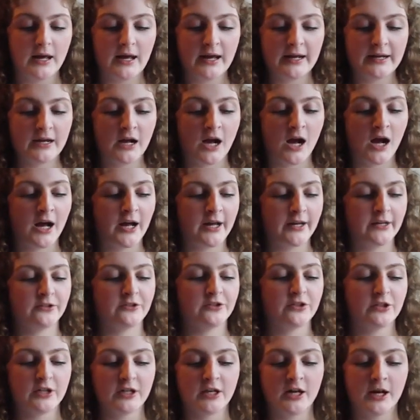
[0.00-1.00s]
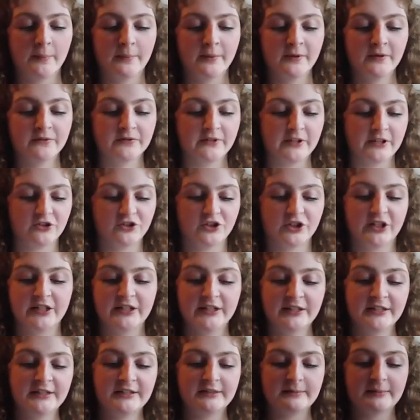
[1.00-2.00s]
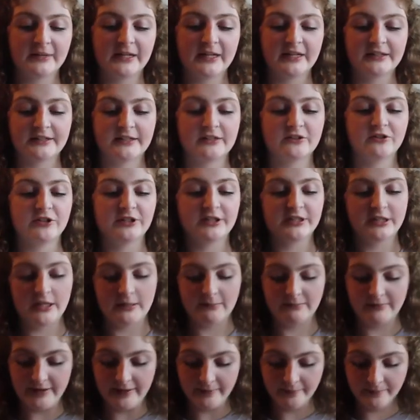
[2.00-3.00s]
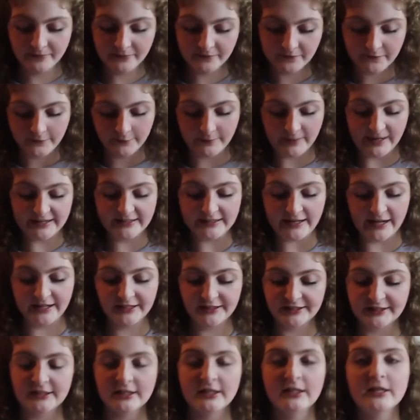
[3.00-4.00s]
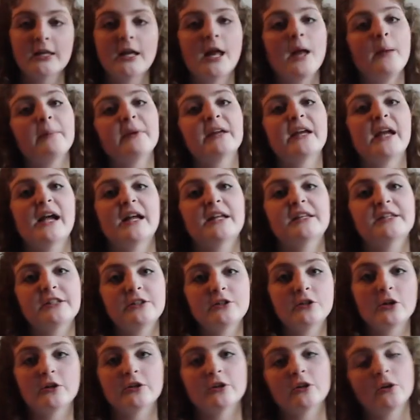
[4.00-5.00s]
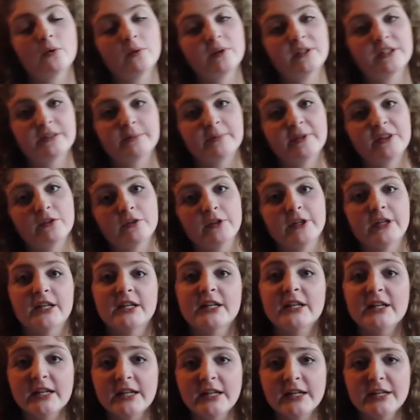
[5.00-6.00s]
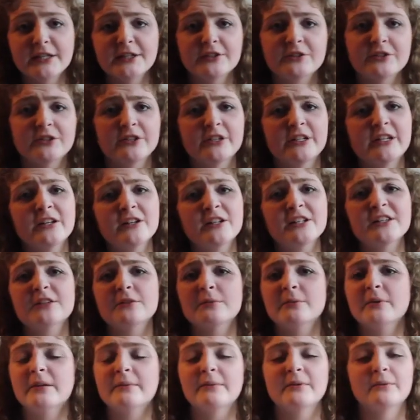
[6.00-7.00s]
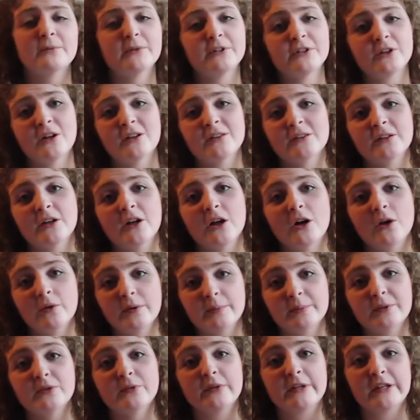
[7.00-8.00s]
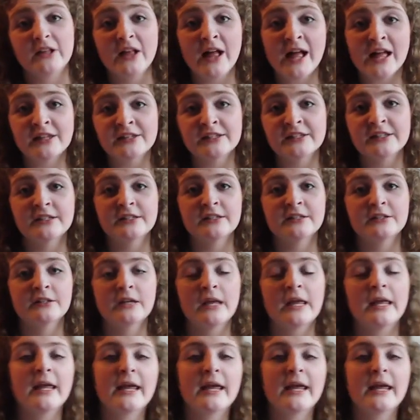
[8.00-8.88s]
I got a couple of dishes because I just love them for my desk. Because you know you're always gonna be throwing in keys or your earrings or whatever when you're on the go in between classes.